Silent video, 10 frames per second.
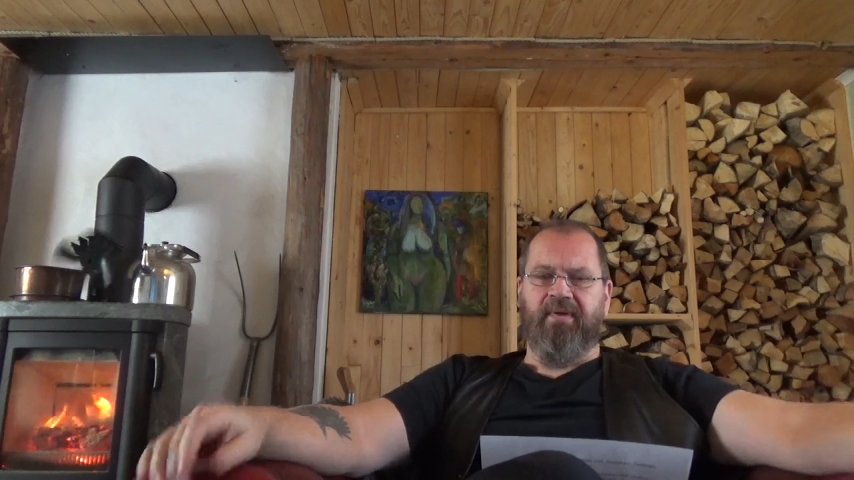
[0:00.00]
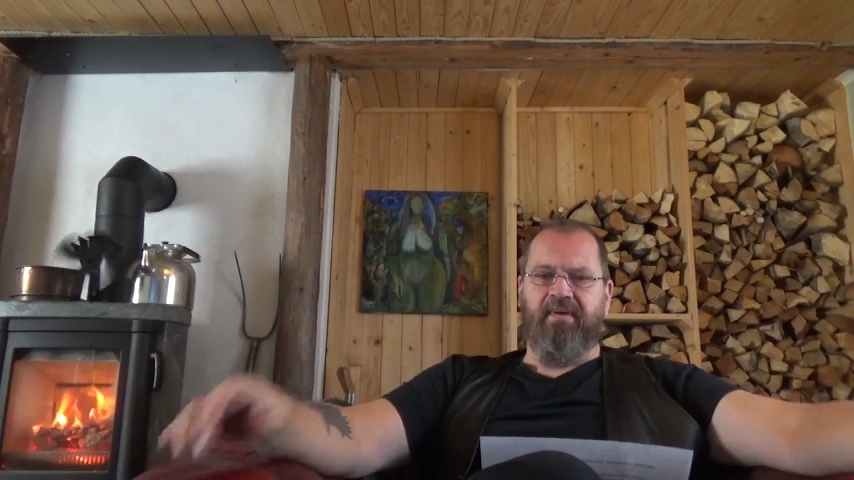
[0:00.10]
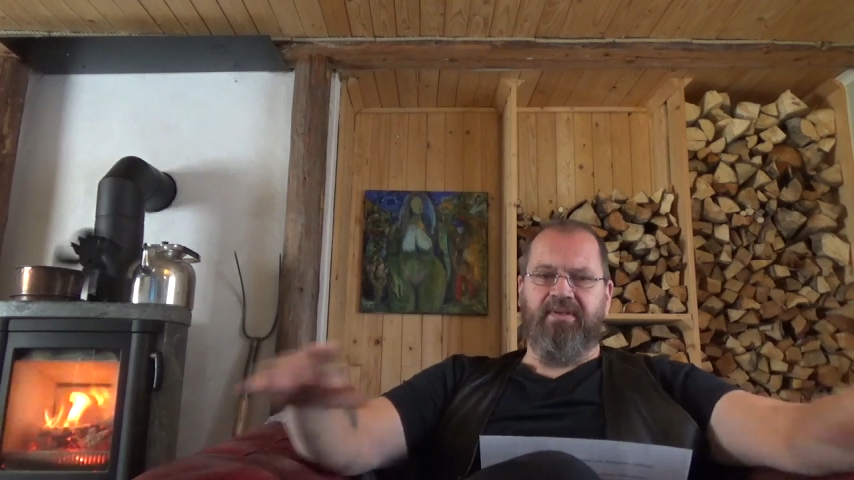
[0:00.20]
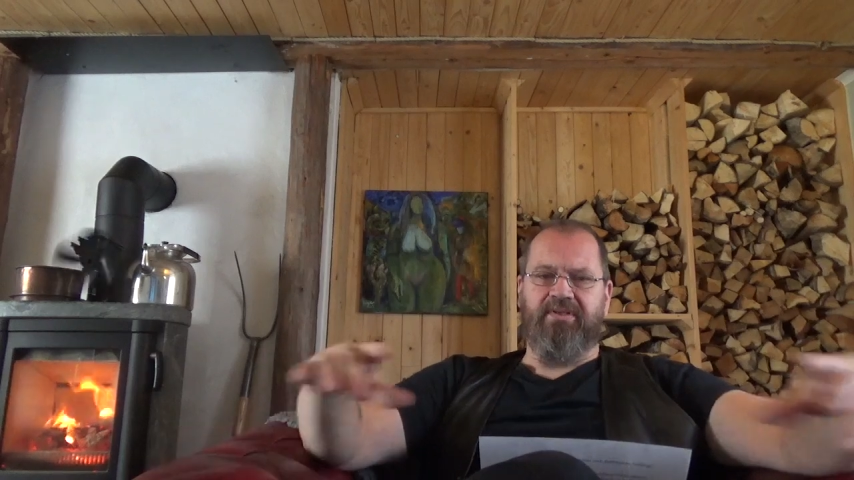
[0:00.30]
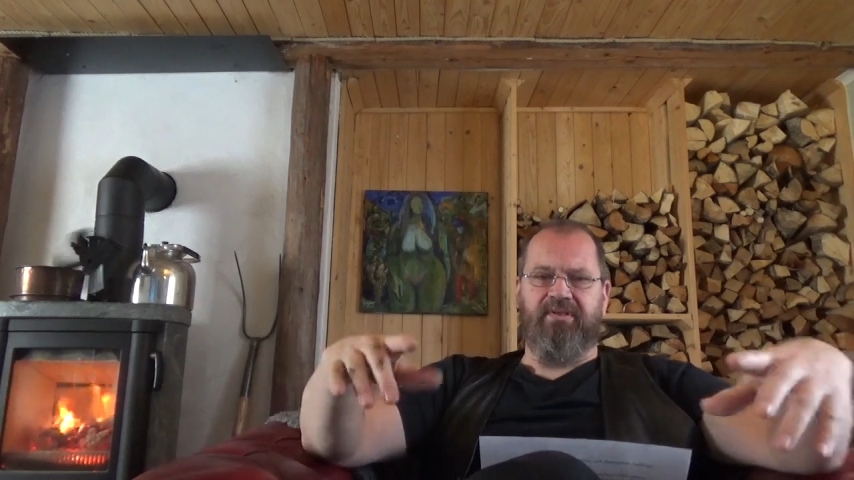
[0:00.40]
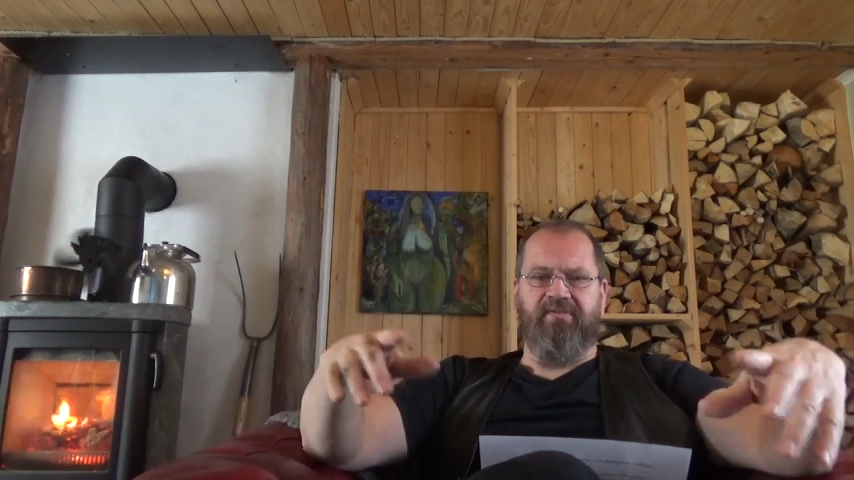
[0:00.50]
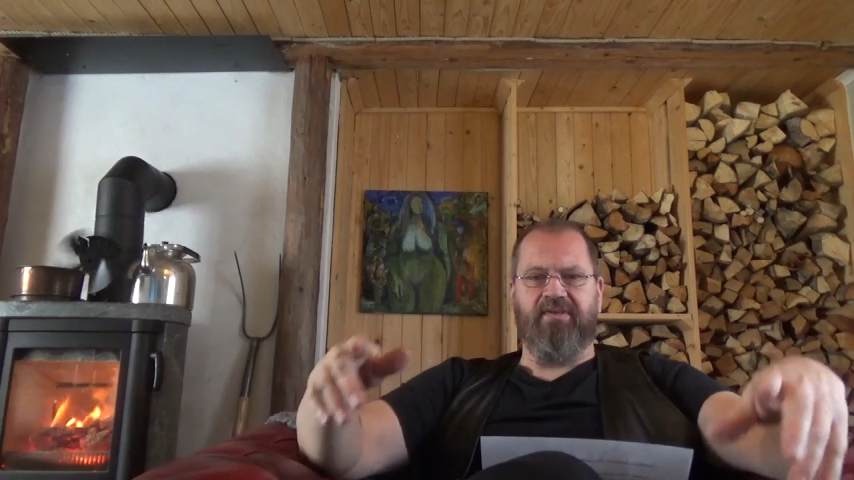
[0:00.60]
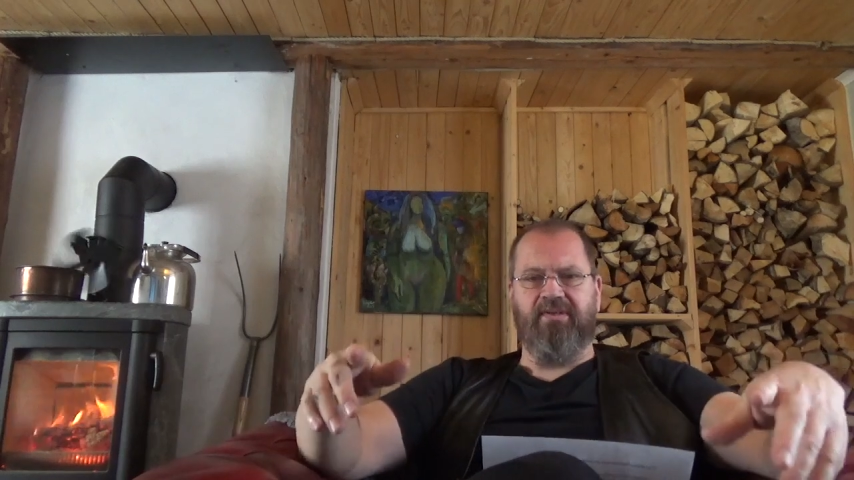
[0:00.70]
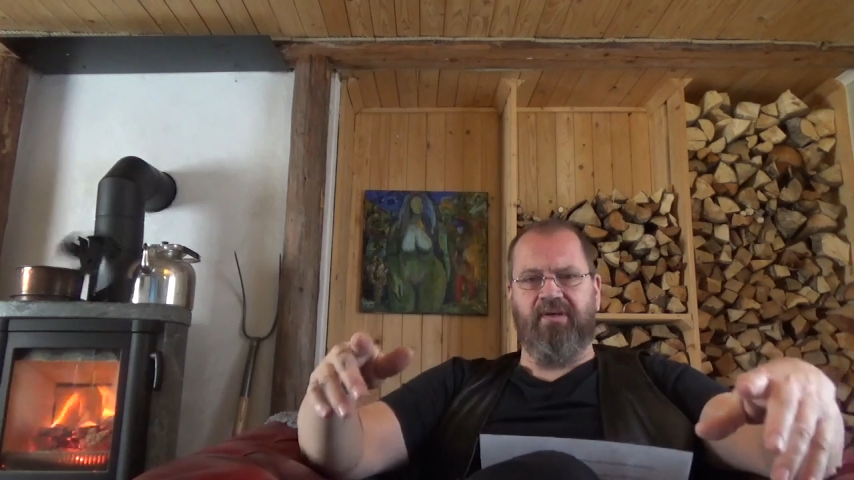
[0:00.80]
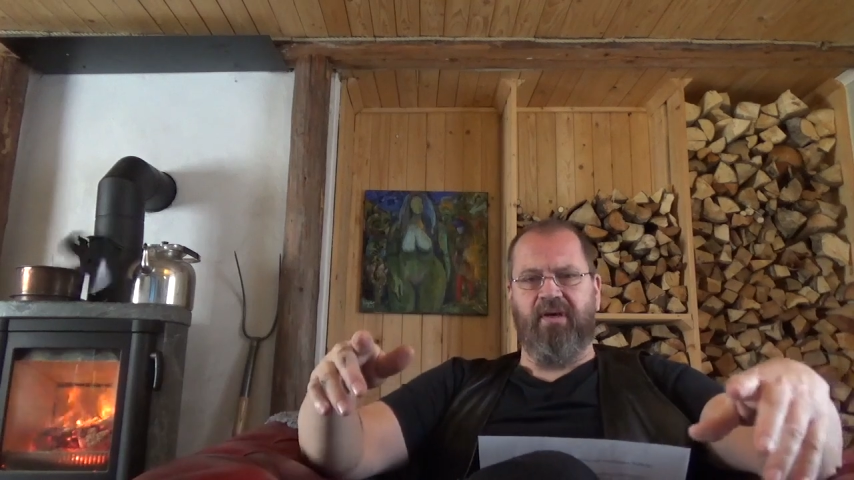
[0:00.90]
This
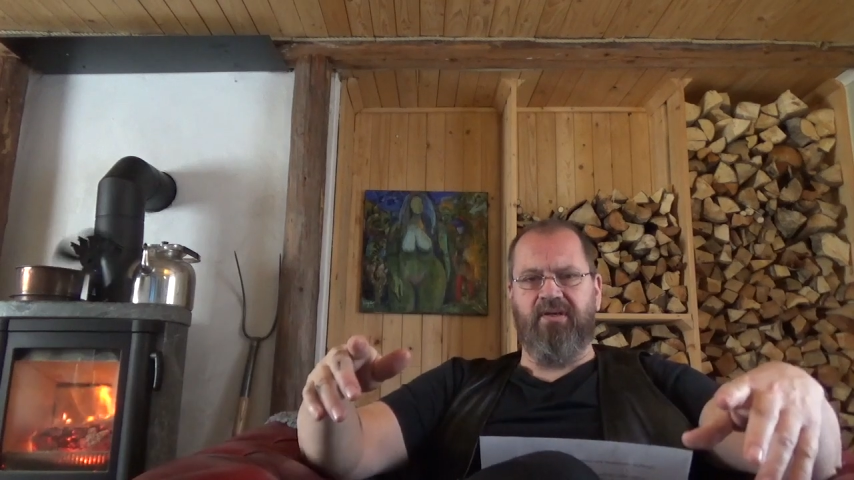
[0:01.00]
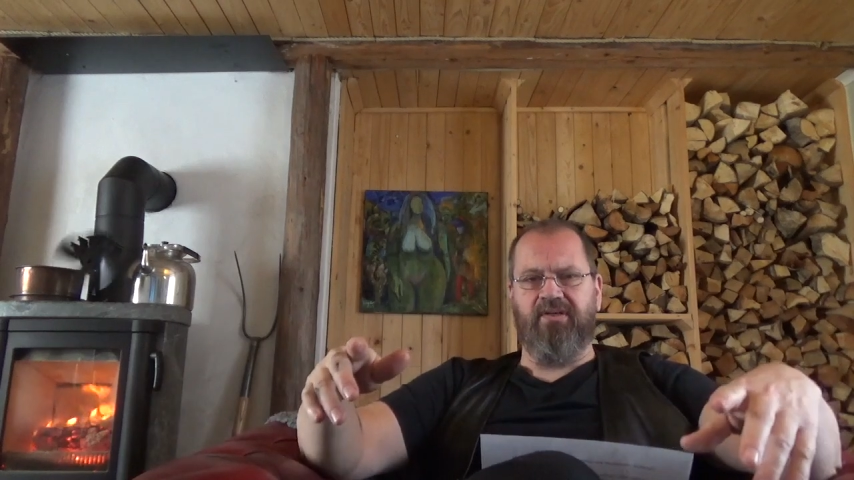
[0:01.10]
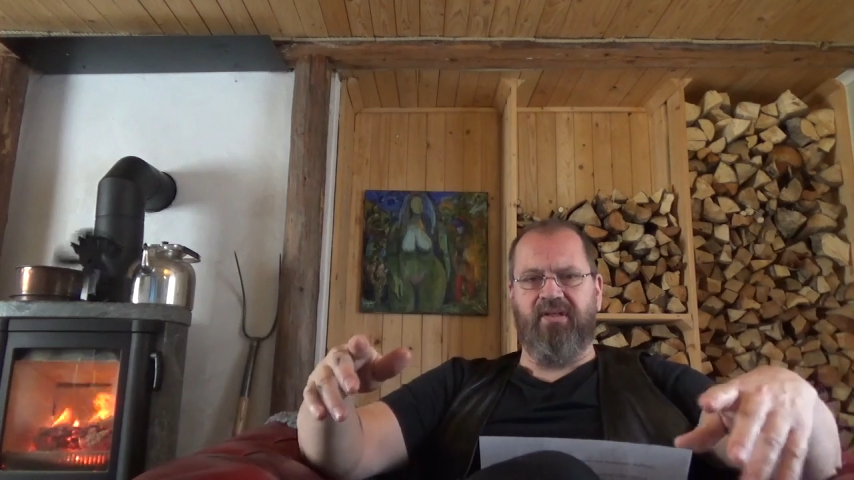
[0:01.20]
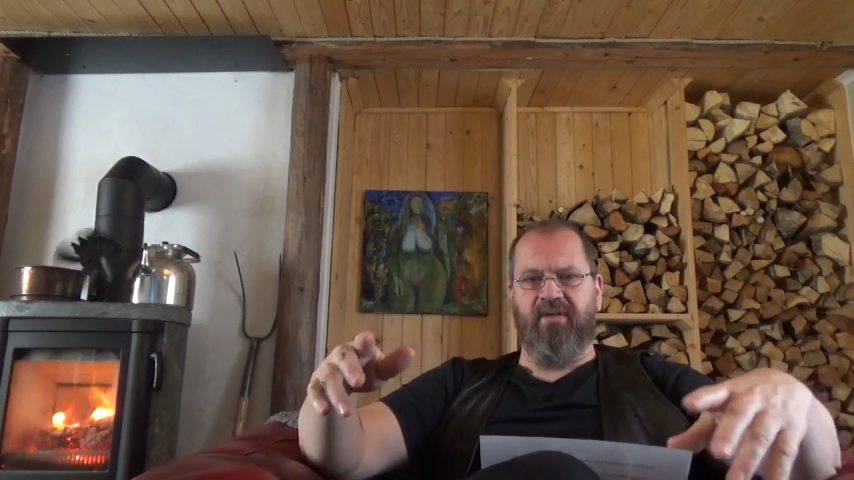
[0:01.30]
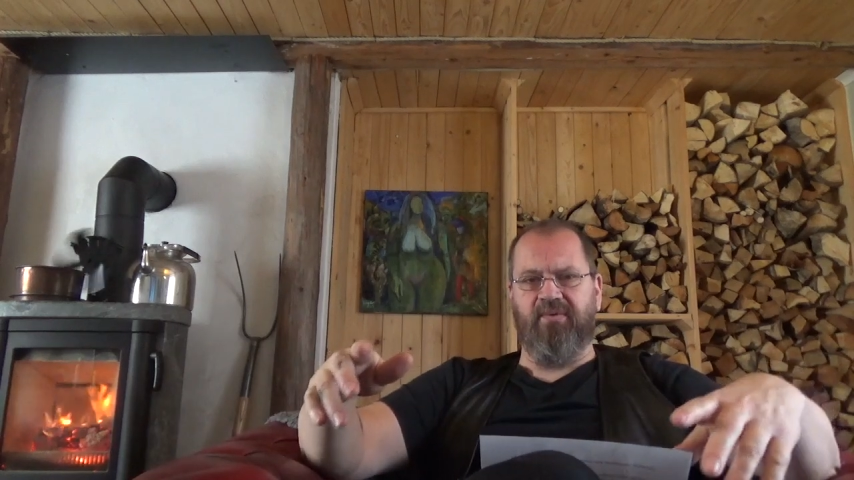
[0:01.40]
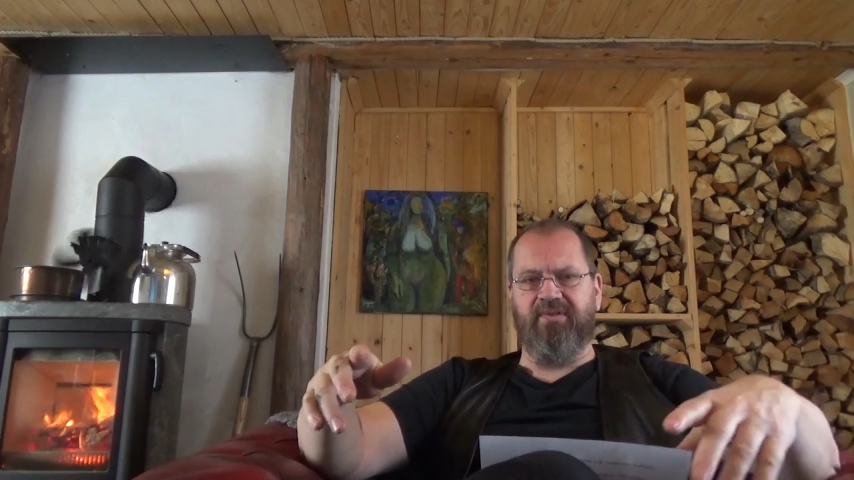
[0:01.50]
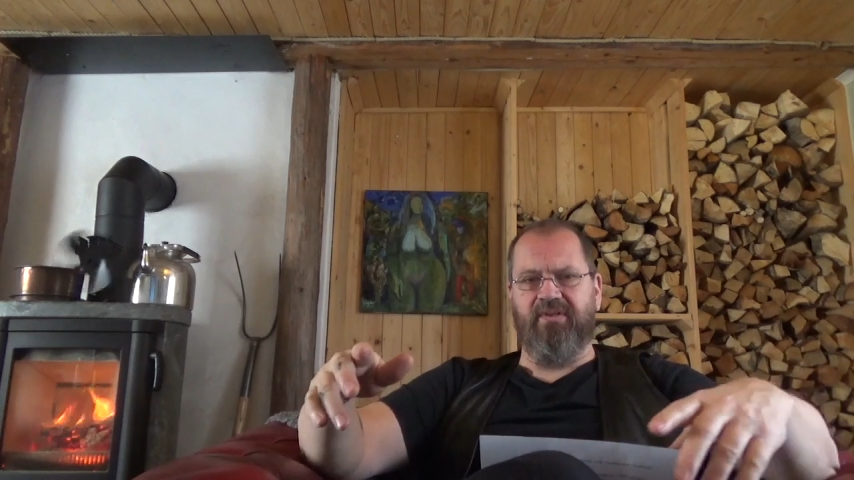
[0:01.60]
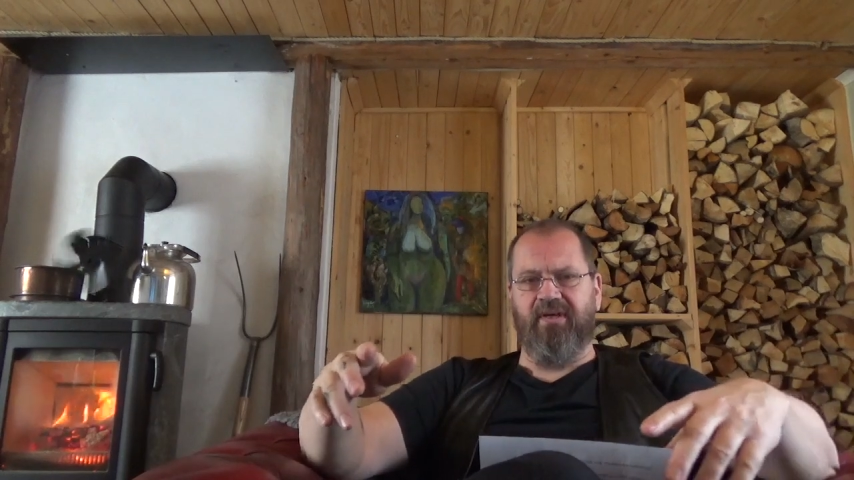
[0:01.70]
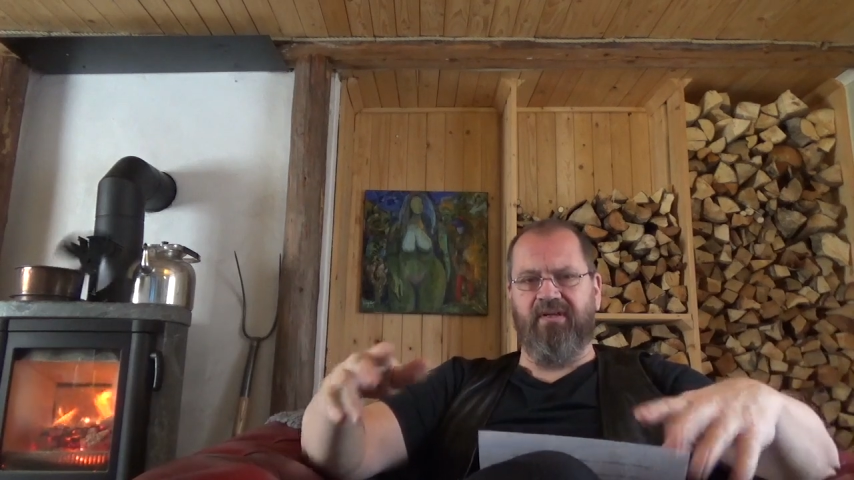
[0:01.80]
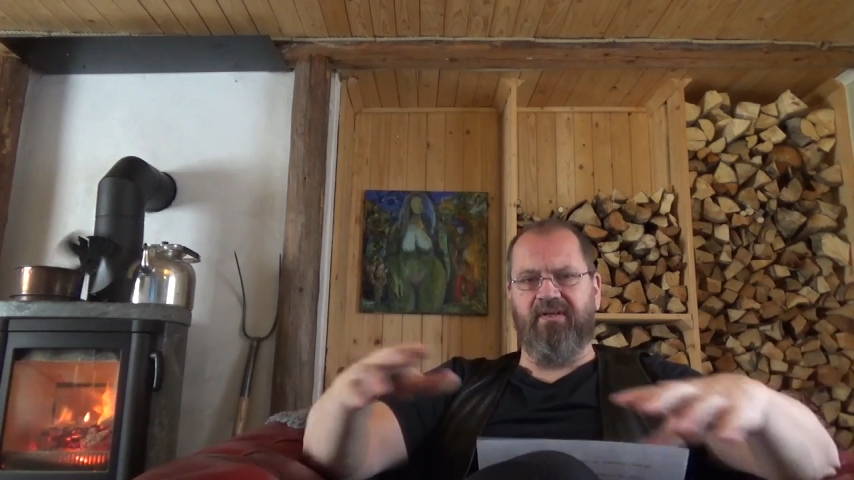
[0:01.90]
investigation that was
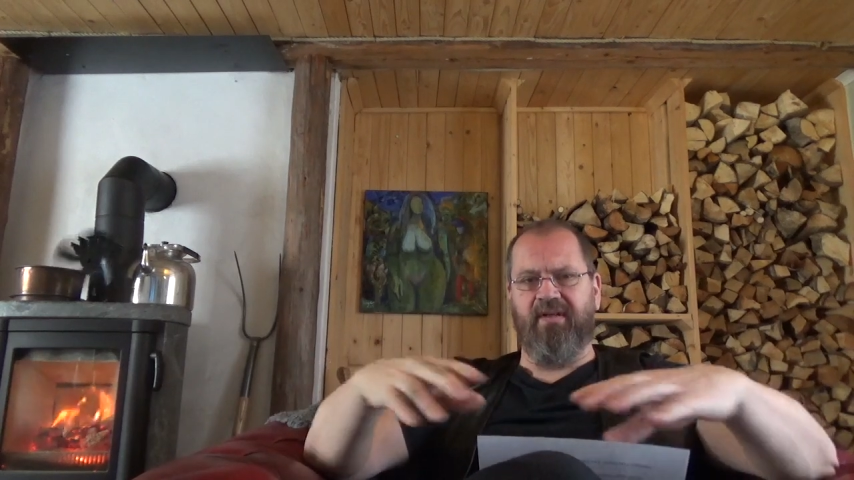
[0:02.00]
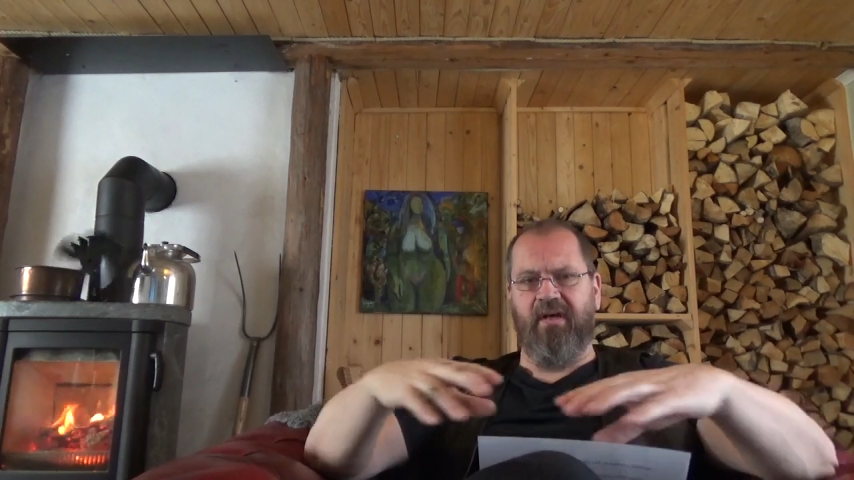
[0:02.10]
done,